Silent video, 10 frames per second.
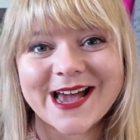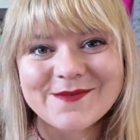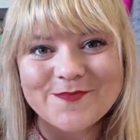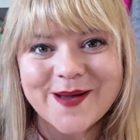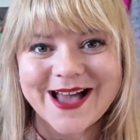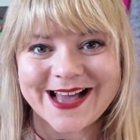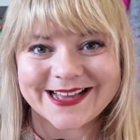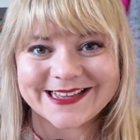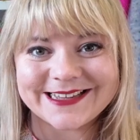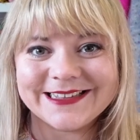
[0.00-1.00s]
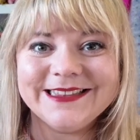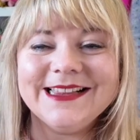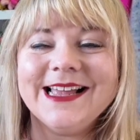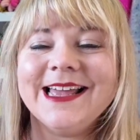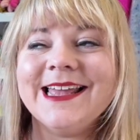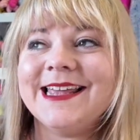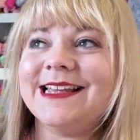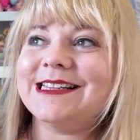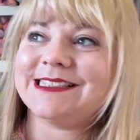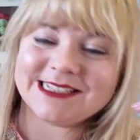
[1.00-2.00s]
I'm back.
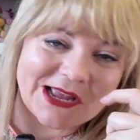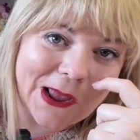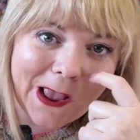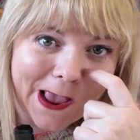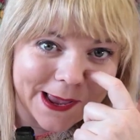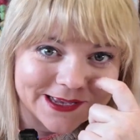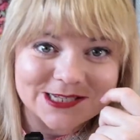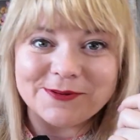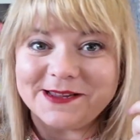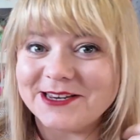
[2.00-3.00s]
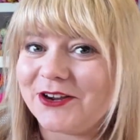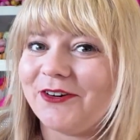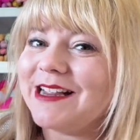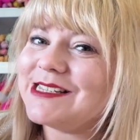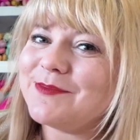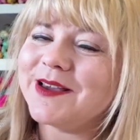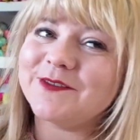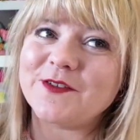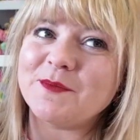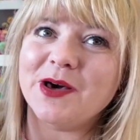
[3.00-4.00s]
It's been a crazy
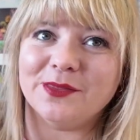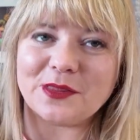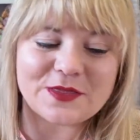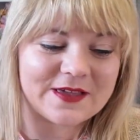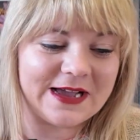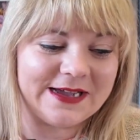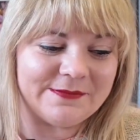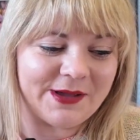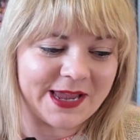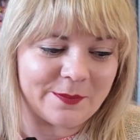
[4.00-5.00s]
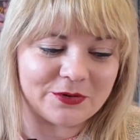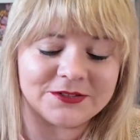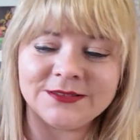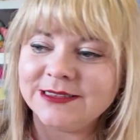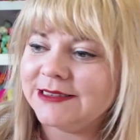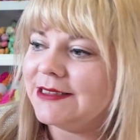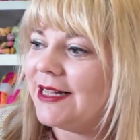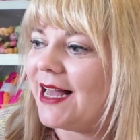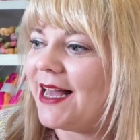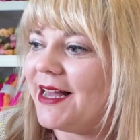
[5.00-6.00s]
bit of a month, April.
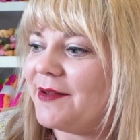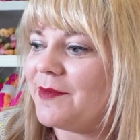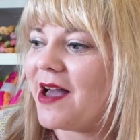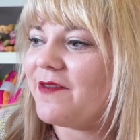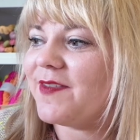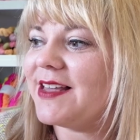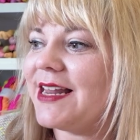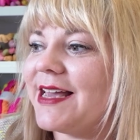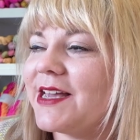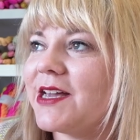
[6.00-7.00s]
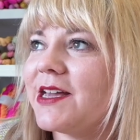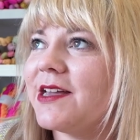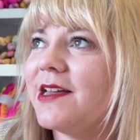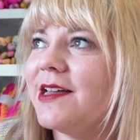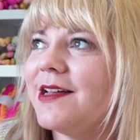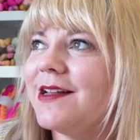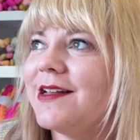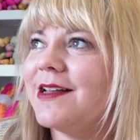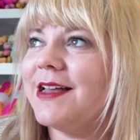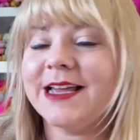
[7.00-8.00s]
I feel like
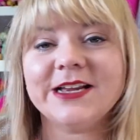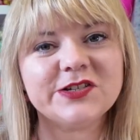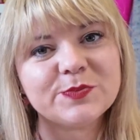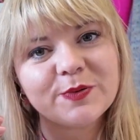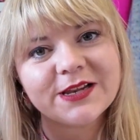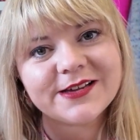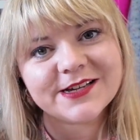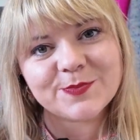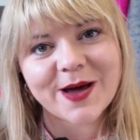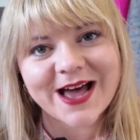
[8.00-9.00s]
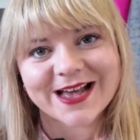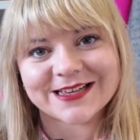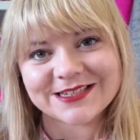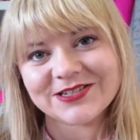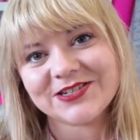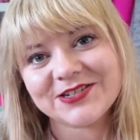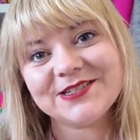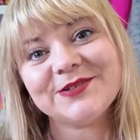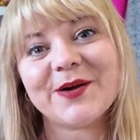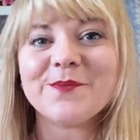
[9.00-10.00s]
it just blurred past.
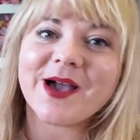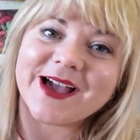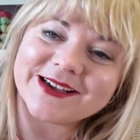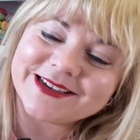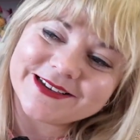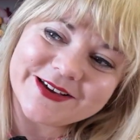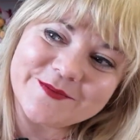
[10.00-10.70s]
So I'm back.